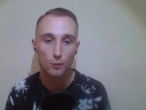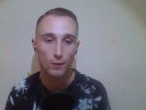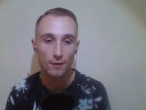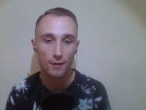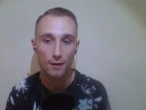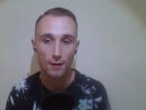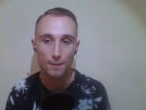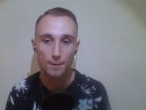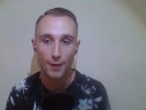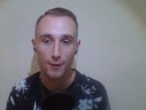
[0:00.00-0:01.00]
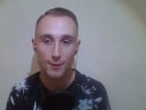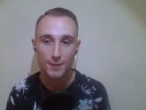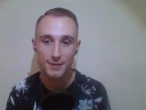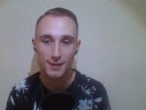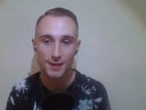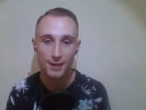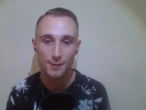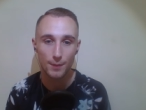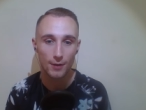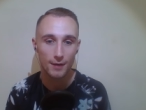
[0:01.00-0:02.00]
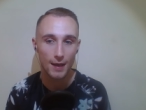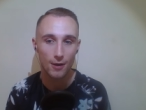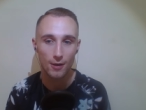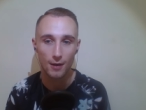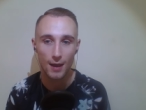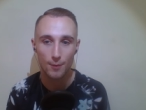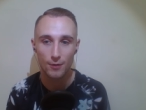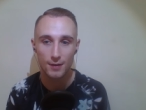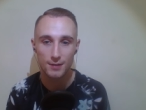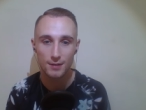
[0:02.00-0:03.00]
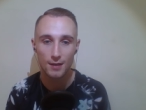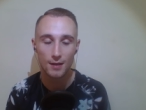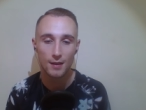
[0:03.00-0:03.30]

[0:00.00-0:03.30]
with her Beldum as the lead, but now her Lapras